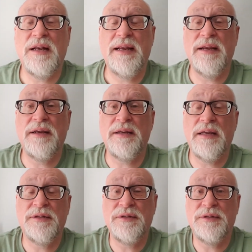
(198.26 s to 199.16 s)
clear your
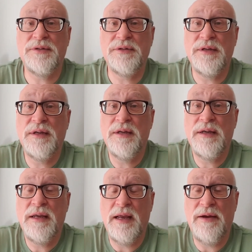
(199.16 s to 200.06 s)
gutters
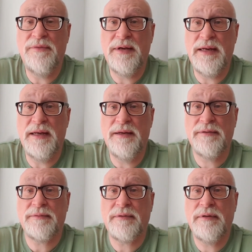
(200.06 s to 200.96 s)
every year.
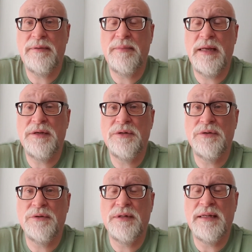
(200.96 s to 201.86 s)
Make
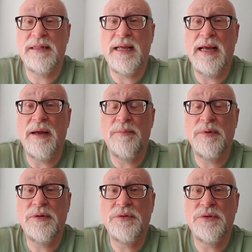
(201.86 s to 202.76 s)
sure that
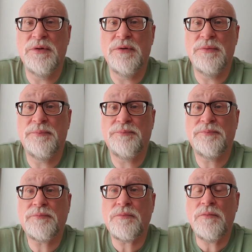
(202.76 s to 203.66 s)
happens, or
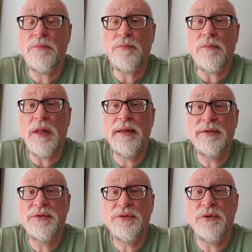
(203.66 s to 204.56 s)

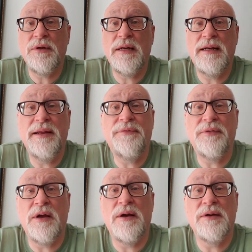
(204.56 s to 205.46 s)
install a leaf
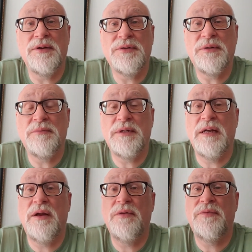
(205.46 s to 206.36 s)
guard or
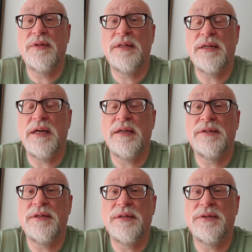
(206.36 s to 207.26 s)
something over the
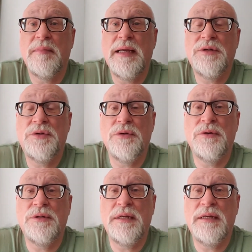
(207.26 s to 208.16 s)
gutter. Make
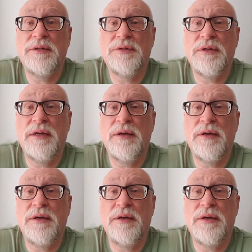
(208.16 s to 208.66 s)
sure that